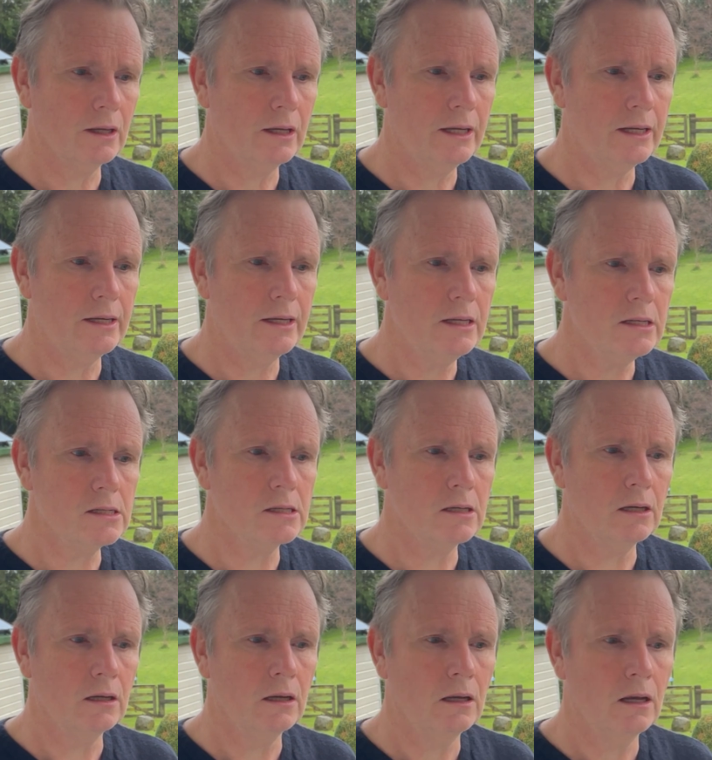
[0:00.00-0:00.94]

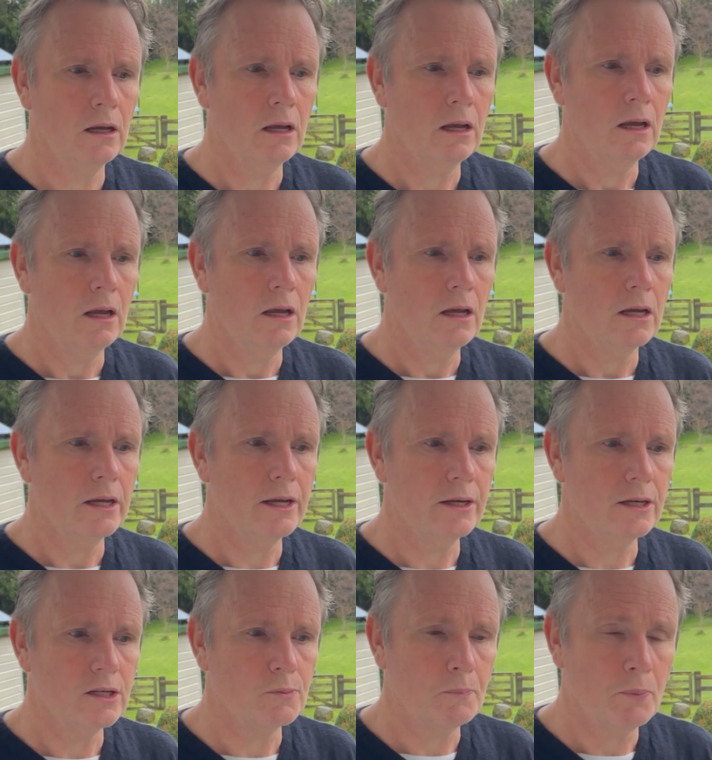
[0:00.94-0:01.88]

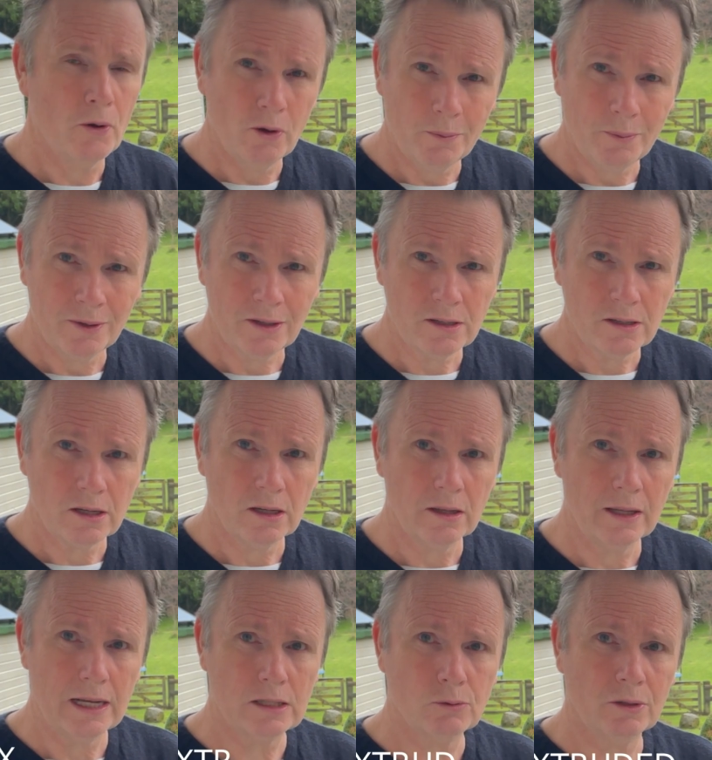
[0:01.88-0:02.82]
it is permanent.
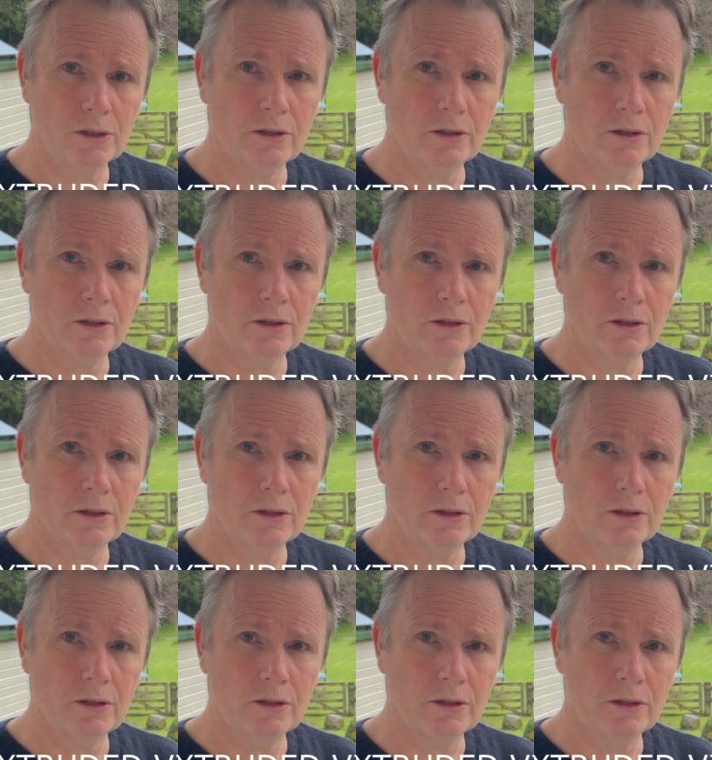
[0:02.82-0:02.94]
That's one